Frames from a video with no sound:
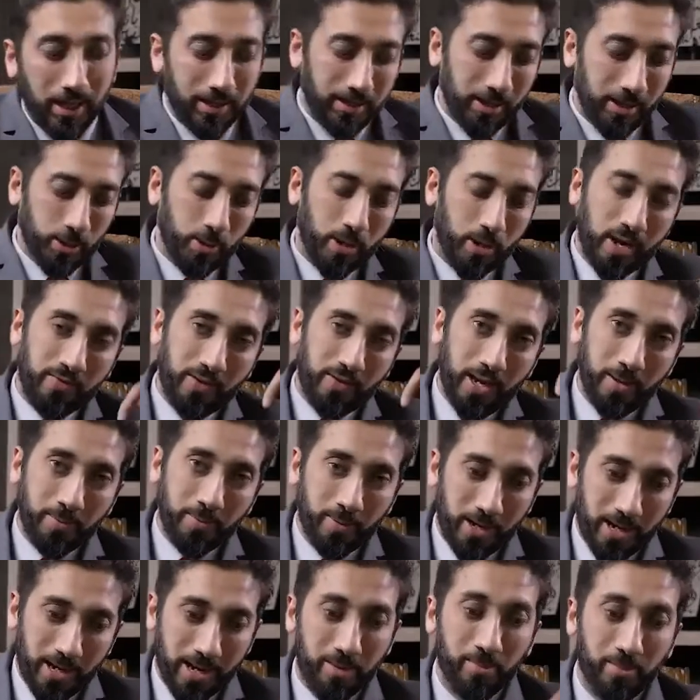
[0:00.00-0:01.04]
Then you have
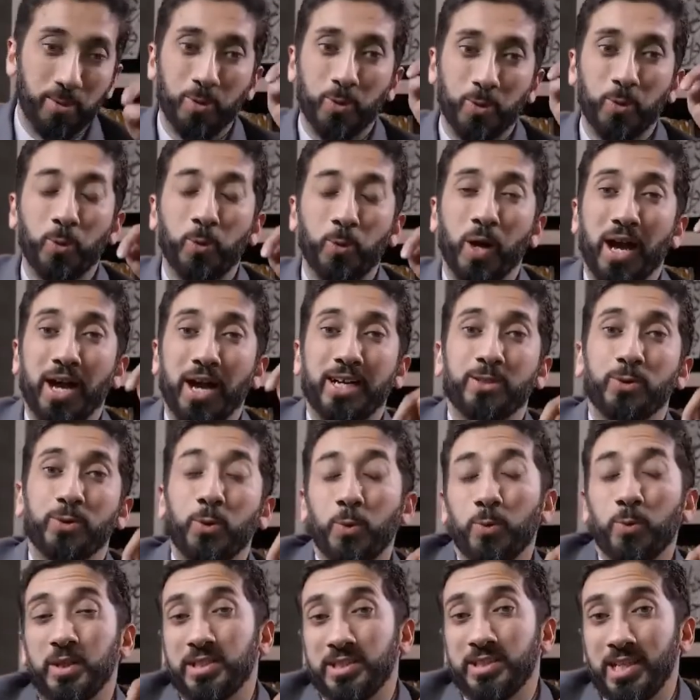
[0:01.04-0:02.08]
Abraham,
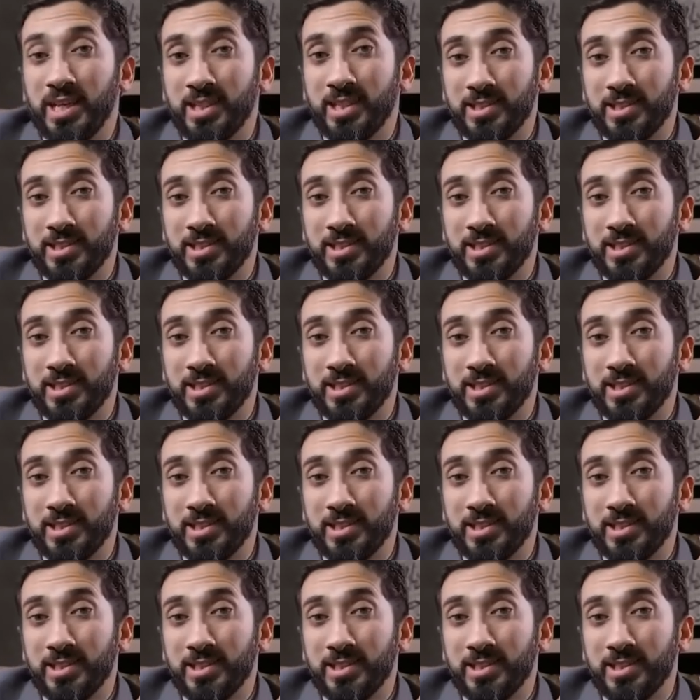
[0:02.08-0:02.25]
who was